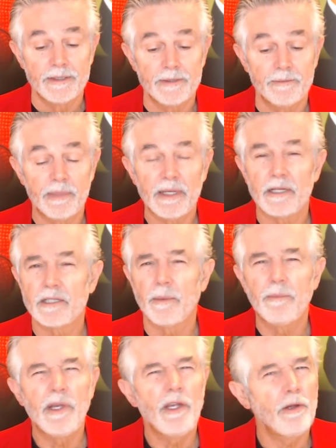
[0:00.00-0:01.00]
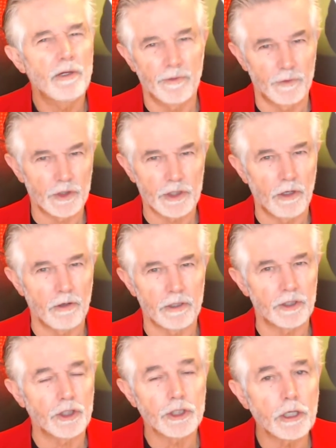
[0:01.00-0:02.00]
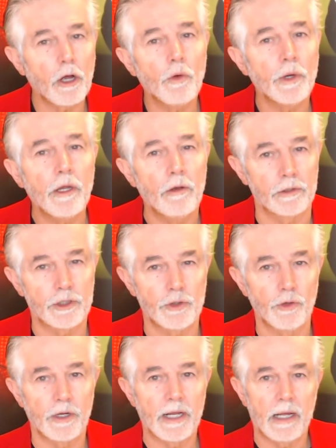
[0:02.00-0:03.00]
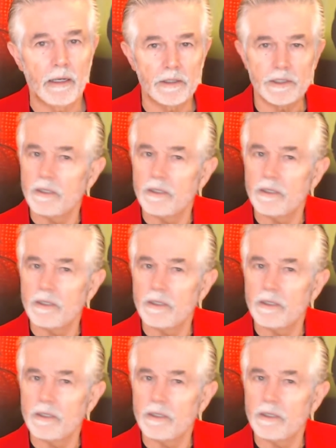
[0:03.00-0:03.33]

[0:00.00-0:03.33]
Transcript: But it's a beautiful song and showing your true colors.